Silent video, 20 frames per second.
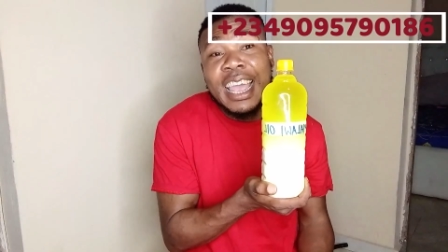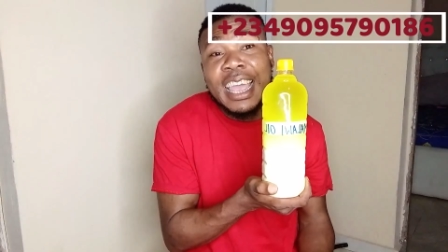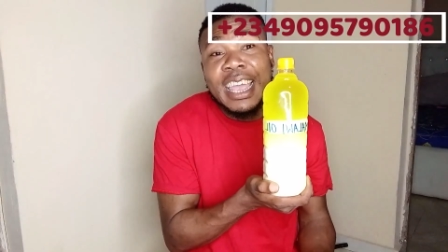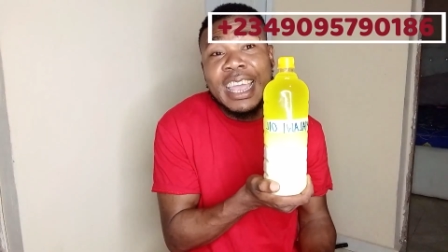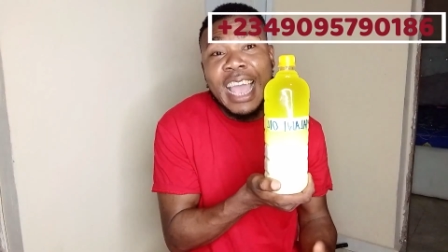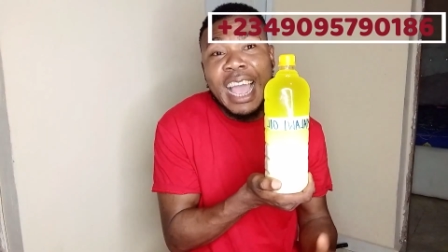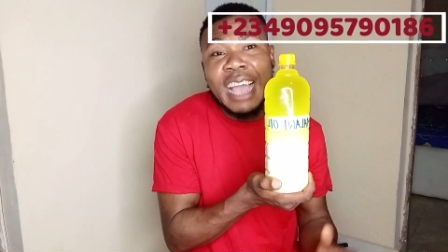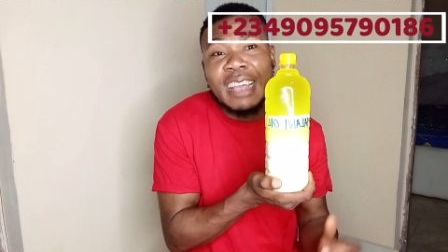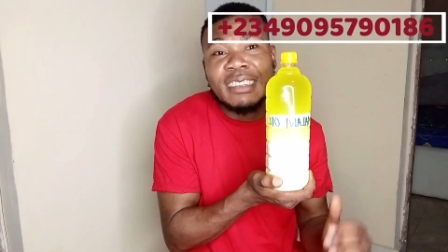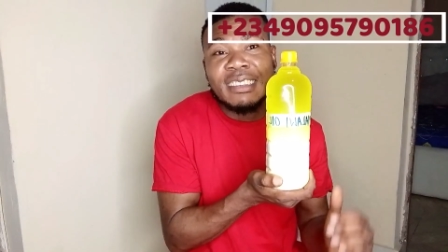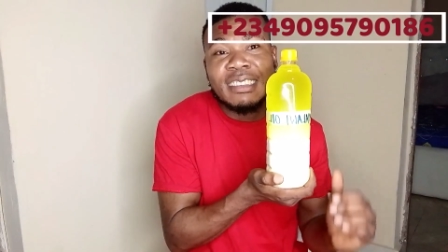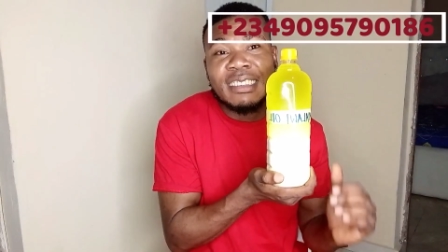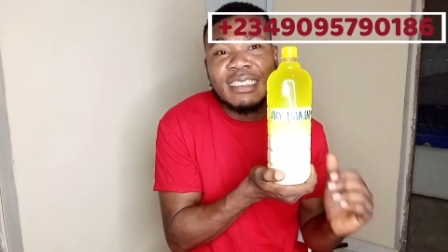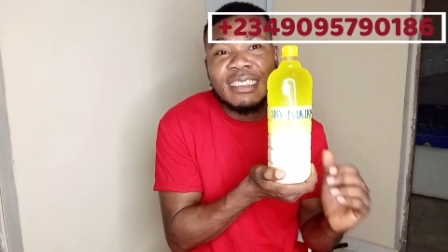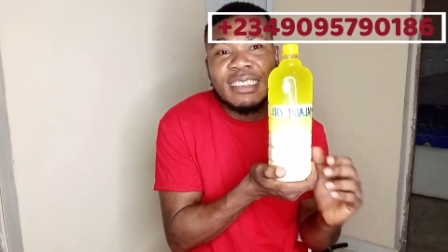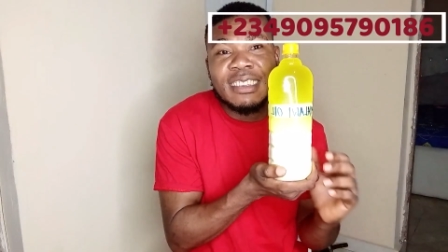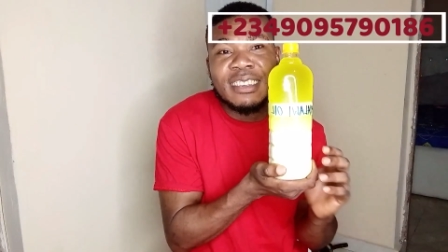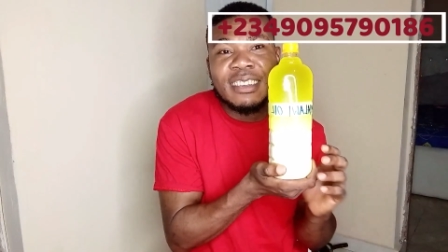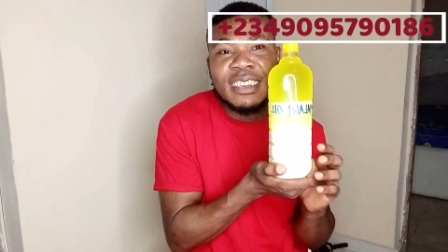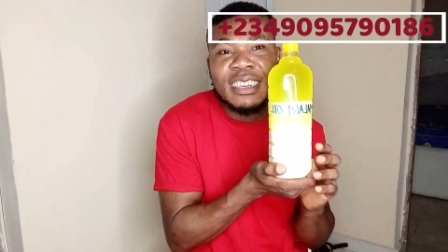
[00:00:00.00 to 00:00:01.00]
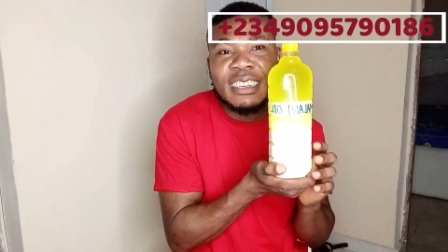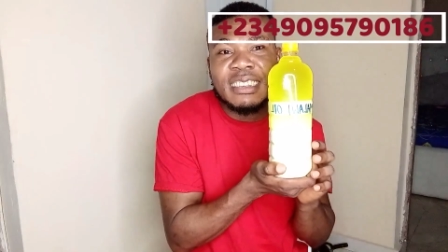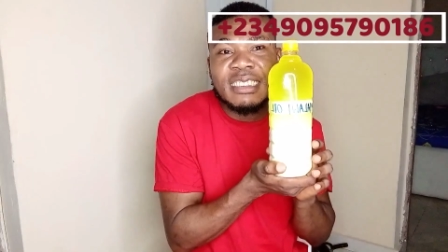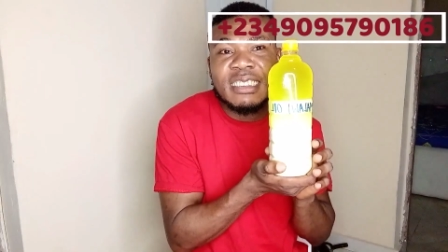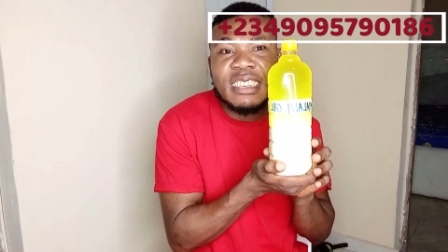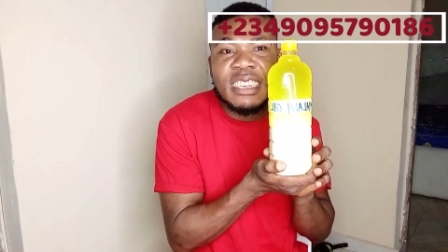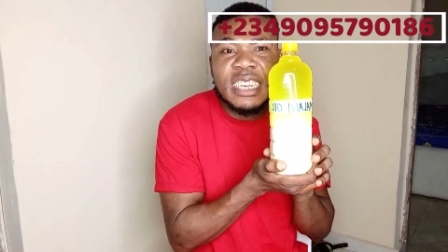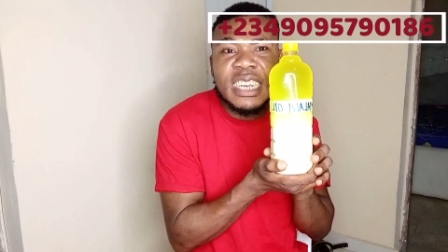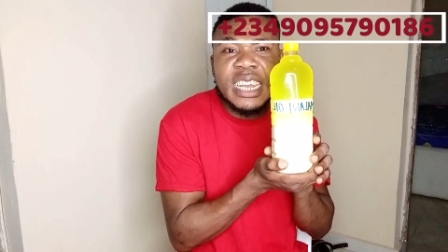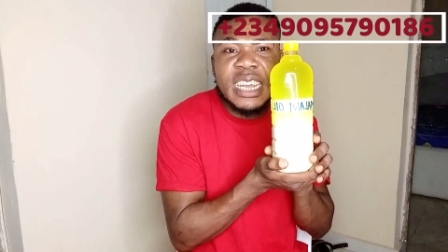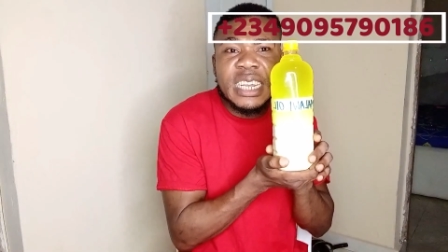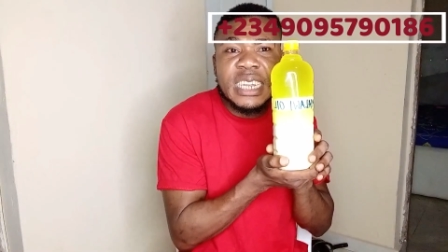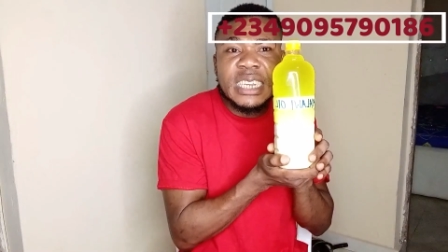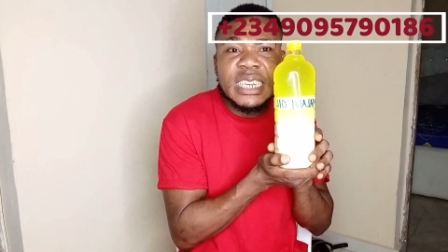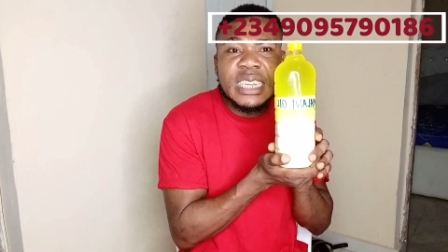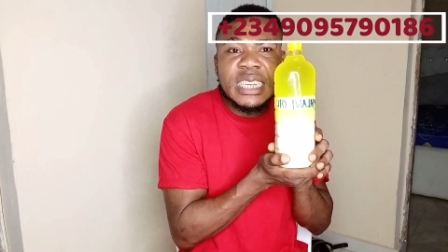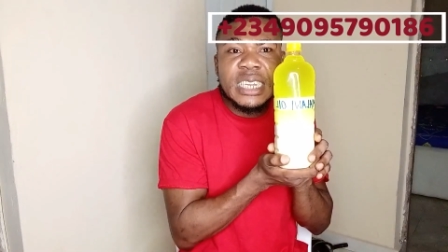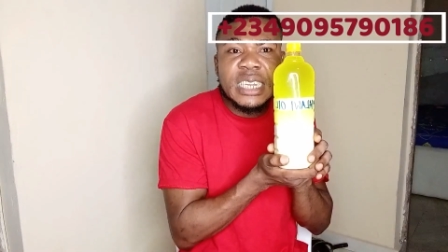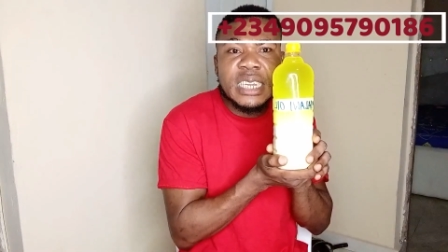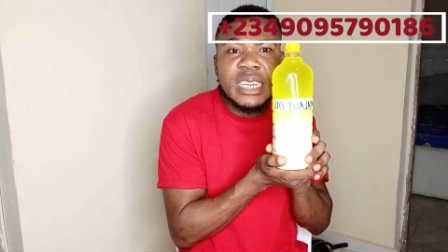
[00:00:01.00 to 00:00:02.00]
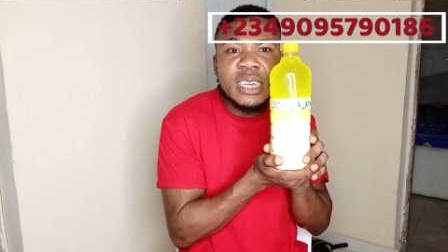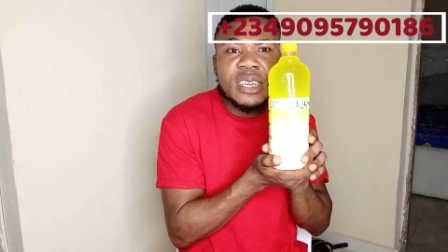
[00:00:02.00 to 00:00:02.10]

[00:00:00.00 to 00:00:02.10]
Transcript: Yes, you can see it.